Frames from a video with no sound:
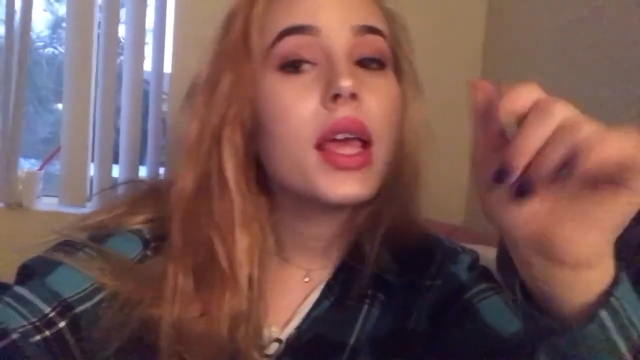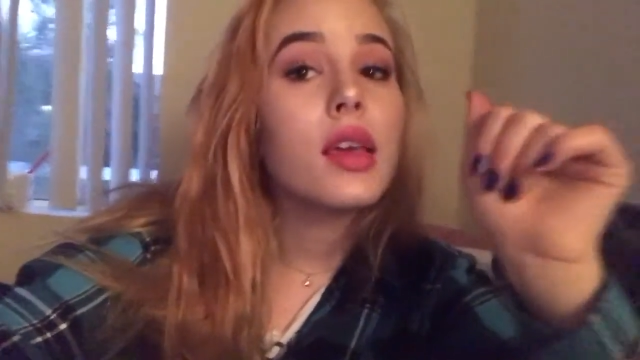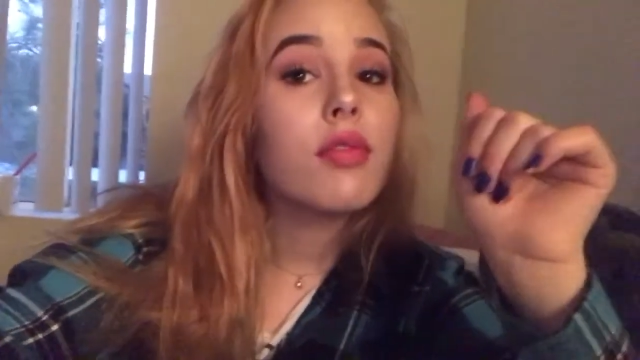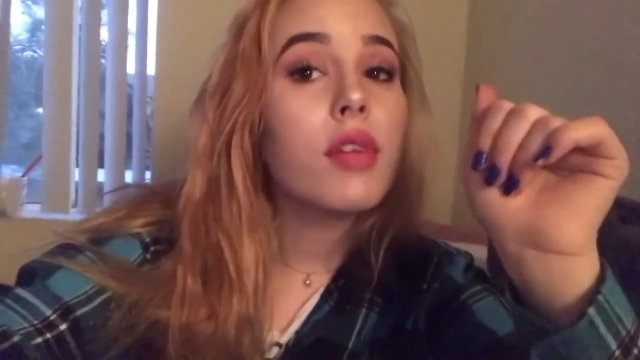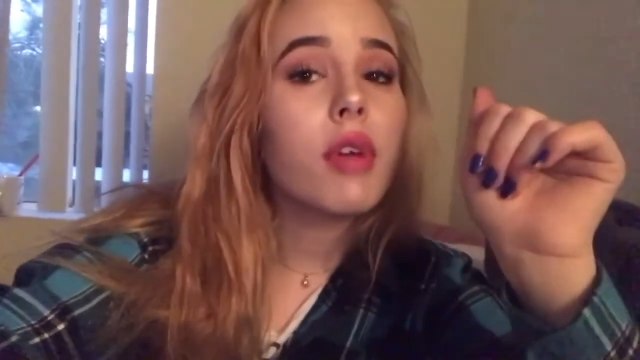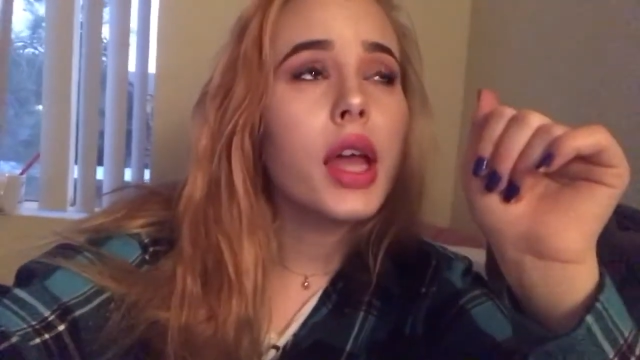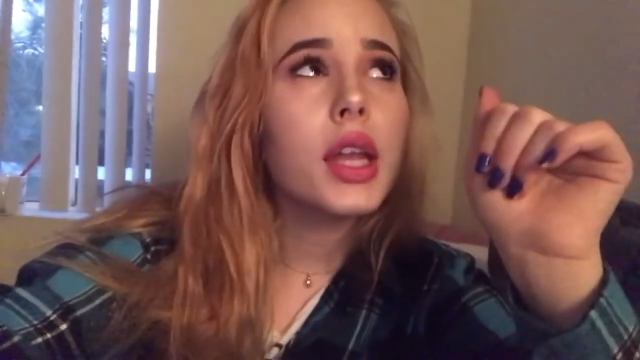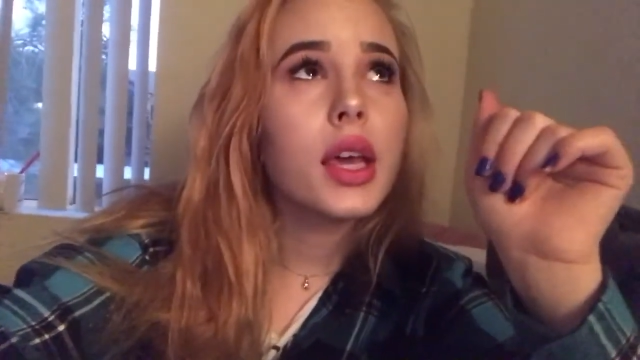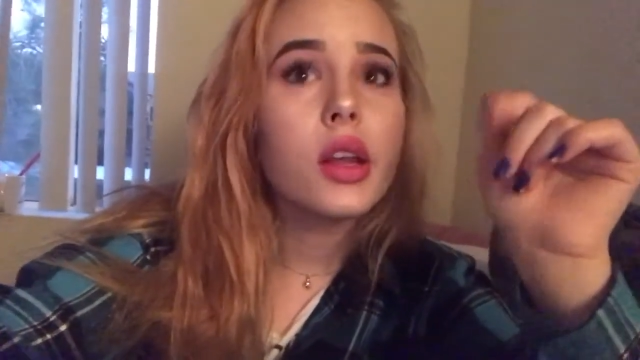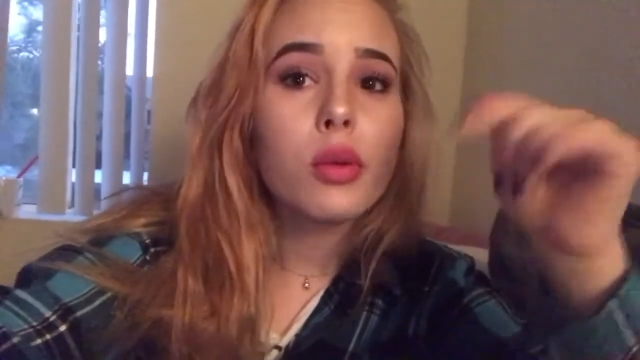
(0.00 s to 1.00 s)
If I
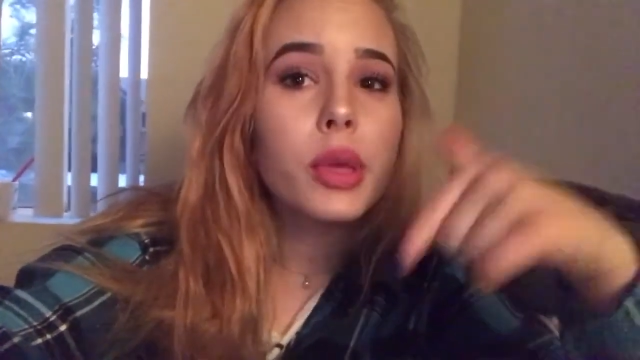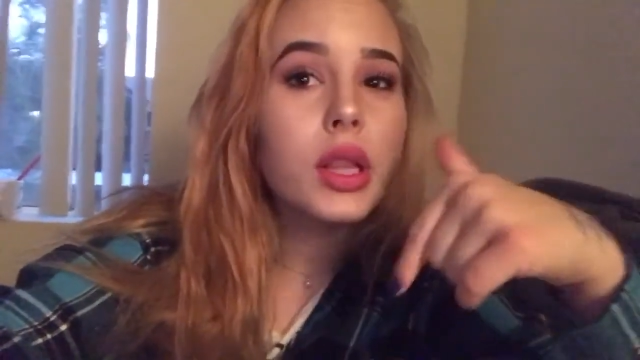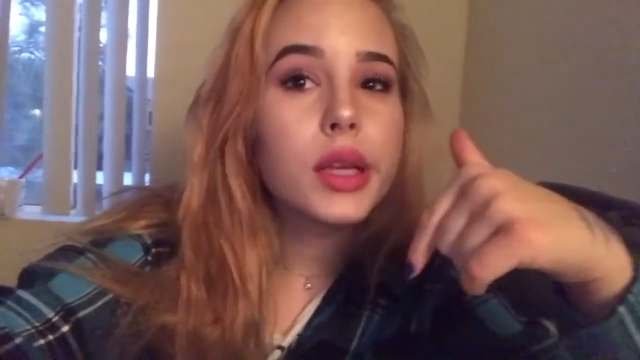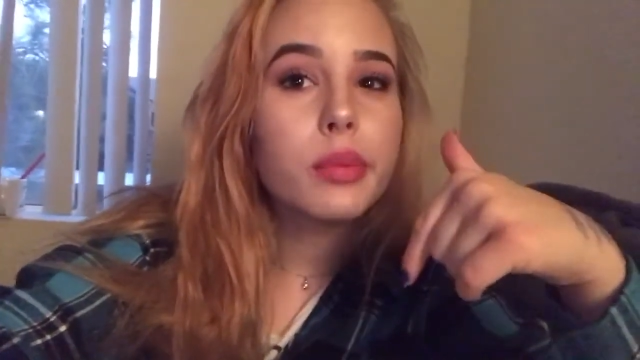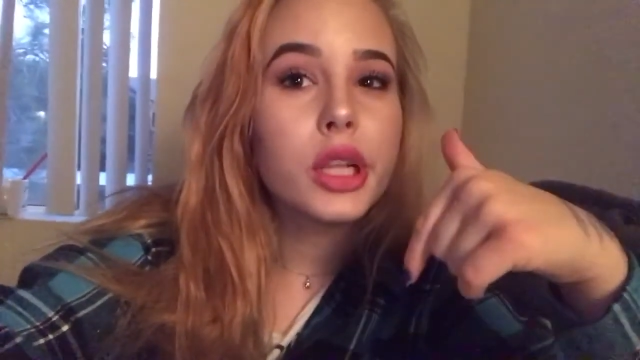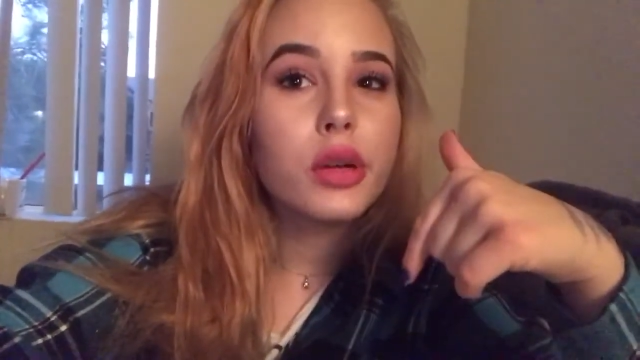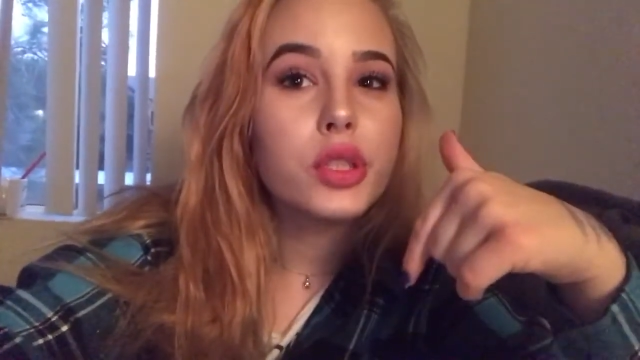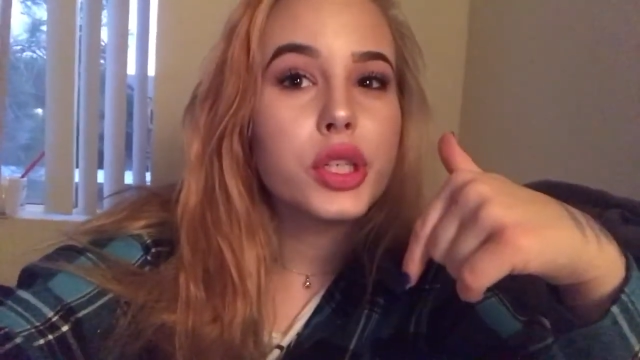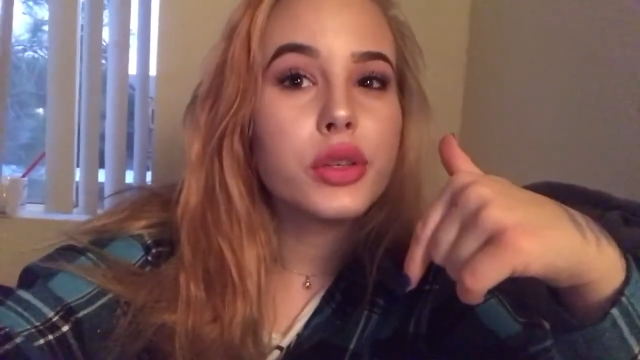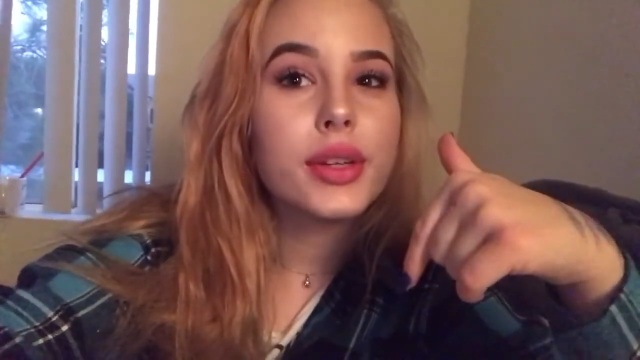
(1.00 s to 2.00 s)
find it, it'll be linked below
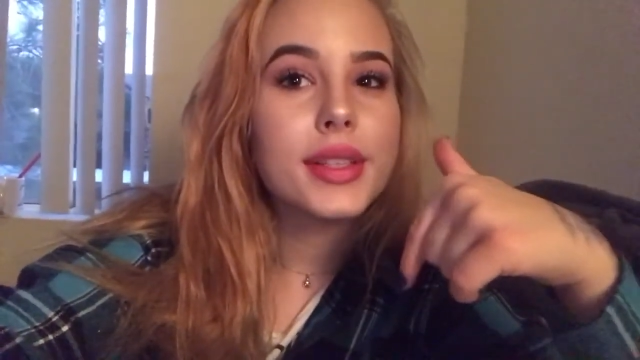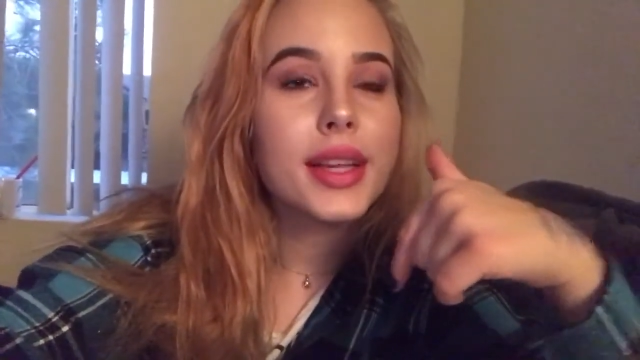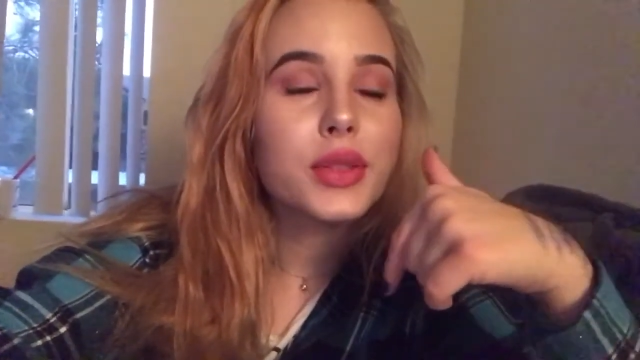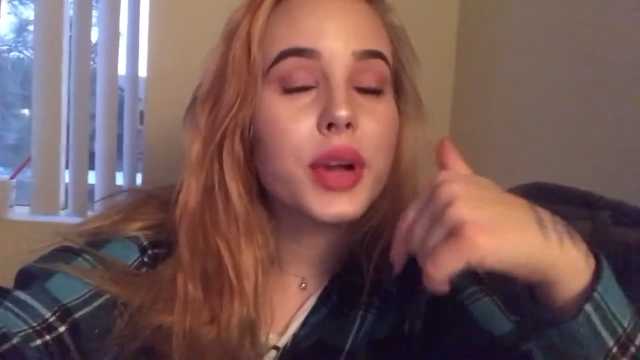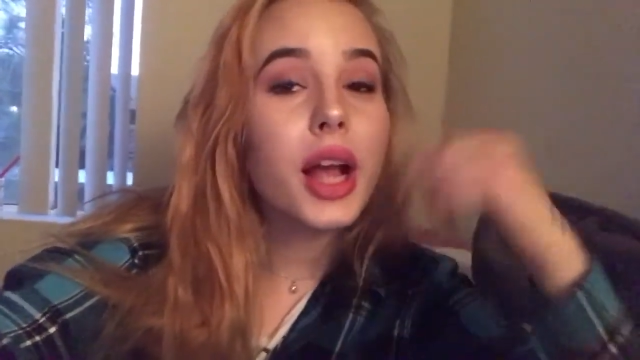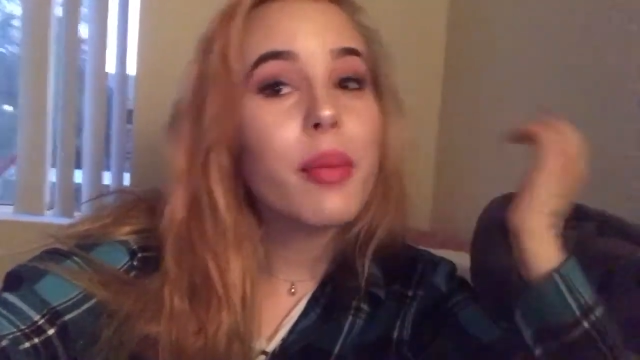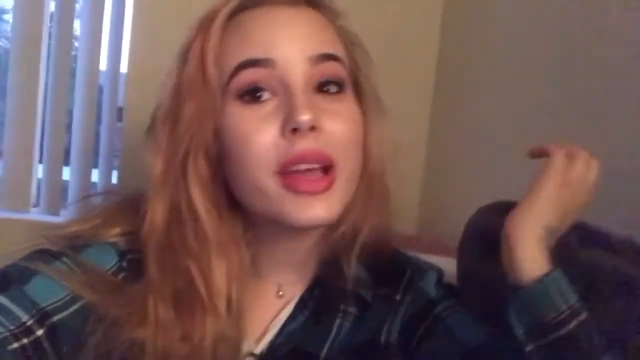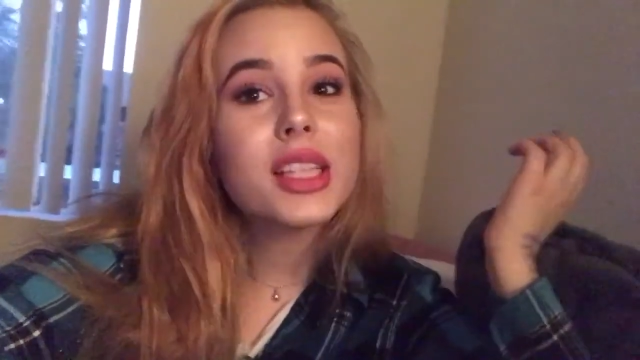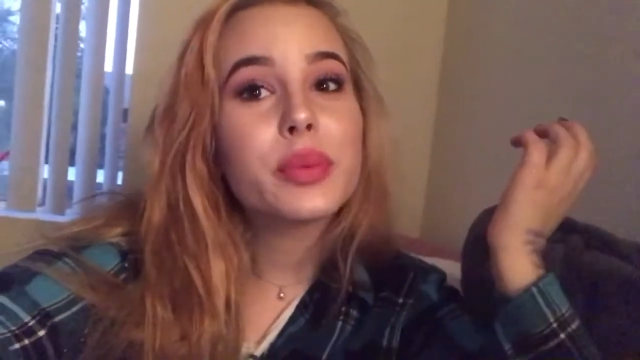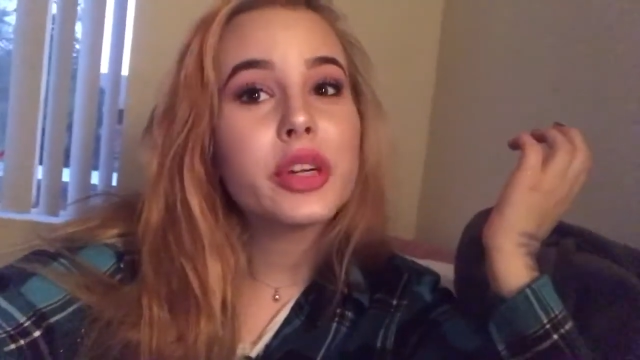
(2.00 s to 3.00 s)
too, because that's where I got my
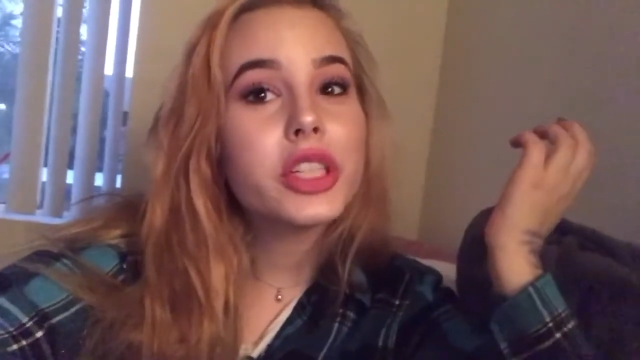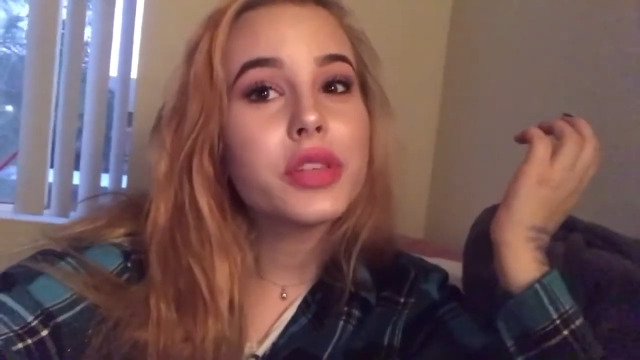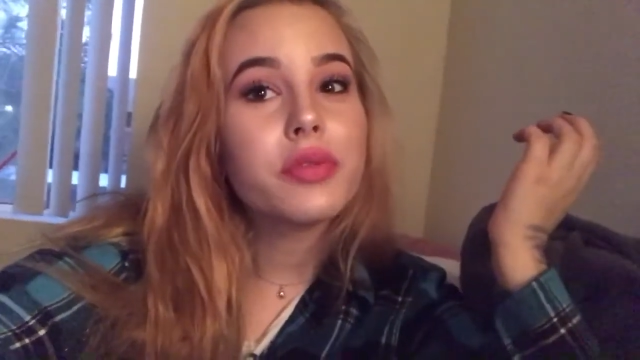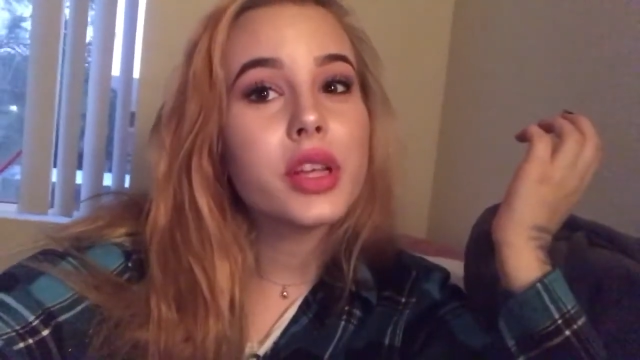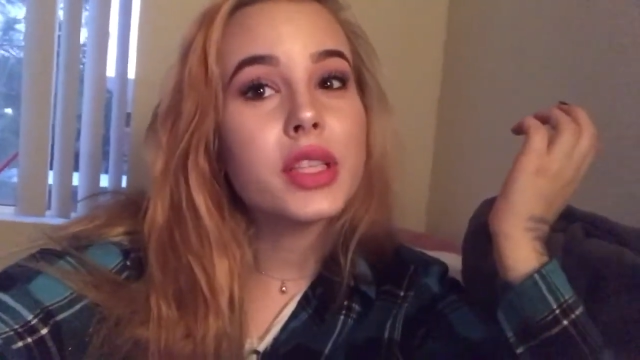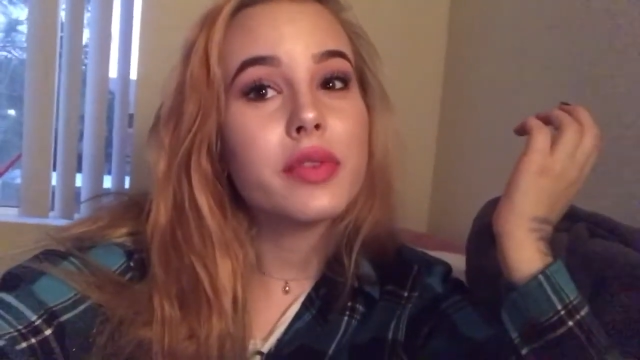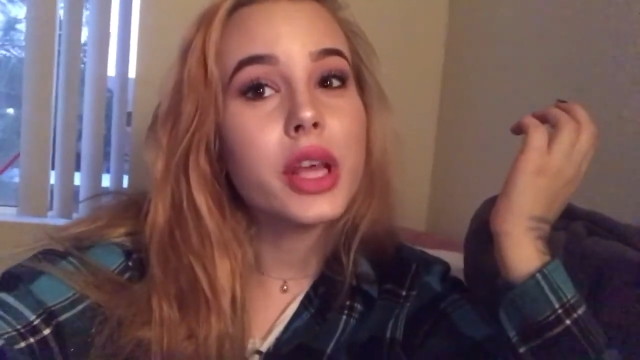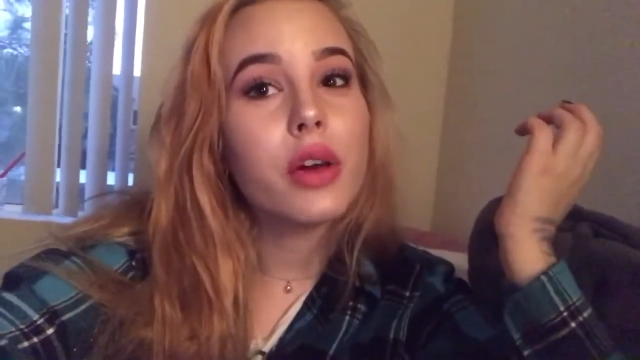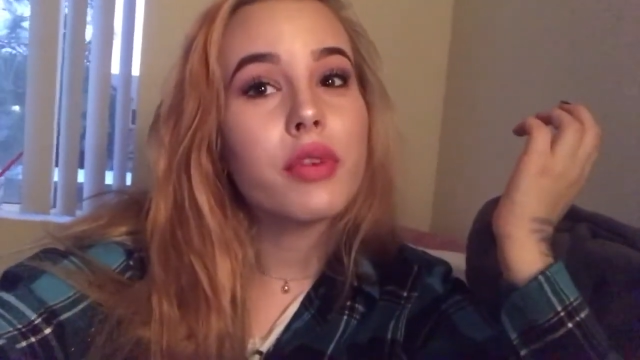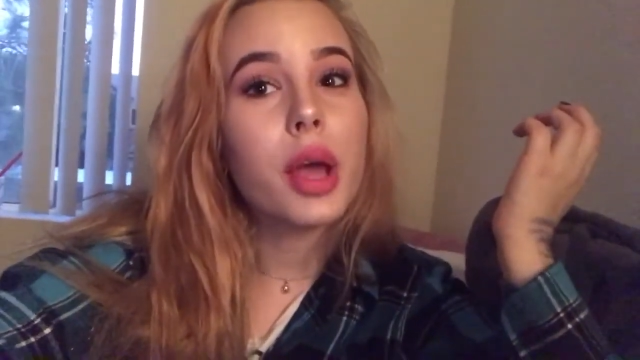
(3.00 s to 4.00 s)
inspiration for this
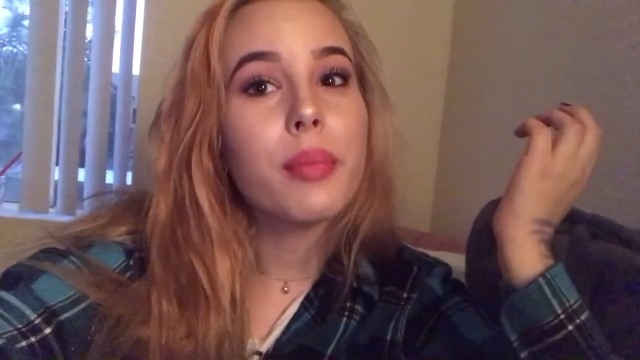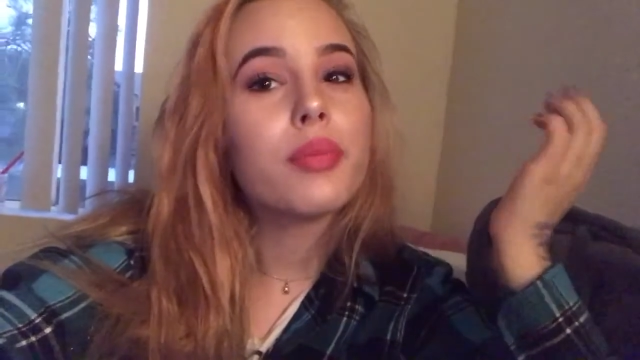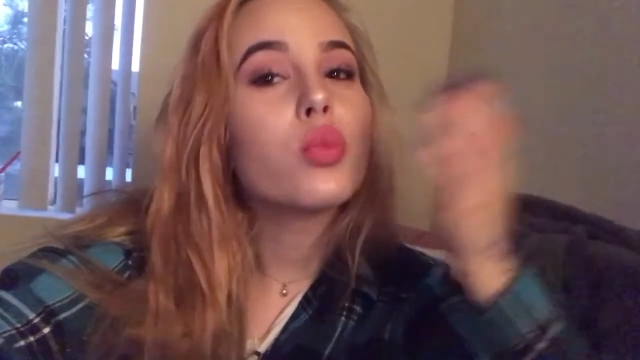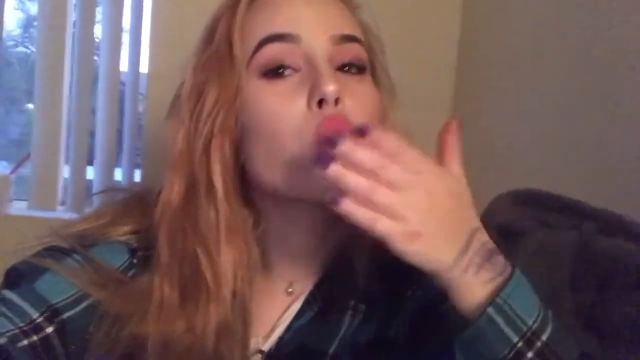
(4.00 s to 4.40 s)
video from.